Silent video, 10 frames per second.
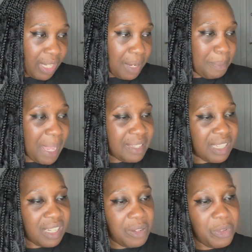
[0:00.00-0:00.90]

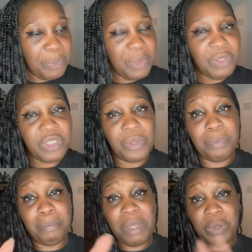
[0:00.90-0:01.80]
basically he moves
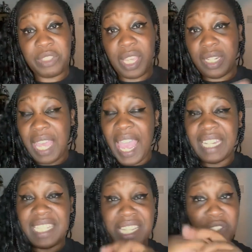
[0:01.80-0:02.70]
to Milton
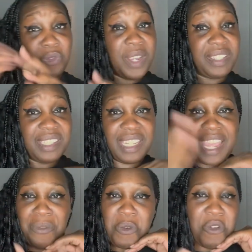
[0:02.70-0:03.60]
and his friends, and
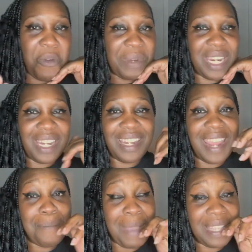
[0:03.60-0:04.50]
they're all coming in, and
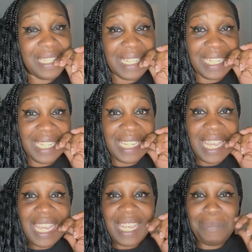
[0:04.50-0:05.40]
they're basically,
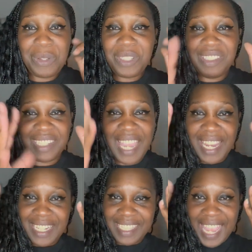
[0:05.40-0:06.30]
Milton's
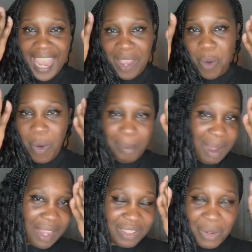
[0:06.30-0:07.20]
getting his hair cut
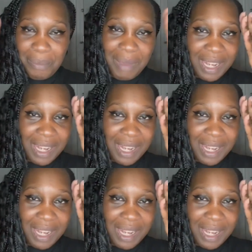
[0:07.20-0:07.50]
done by the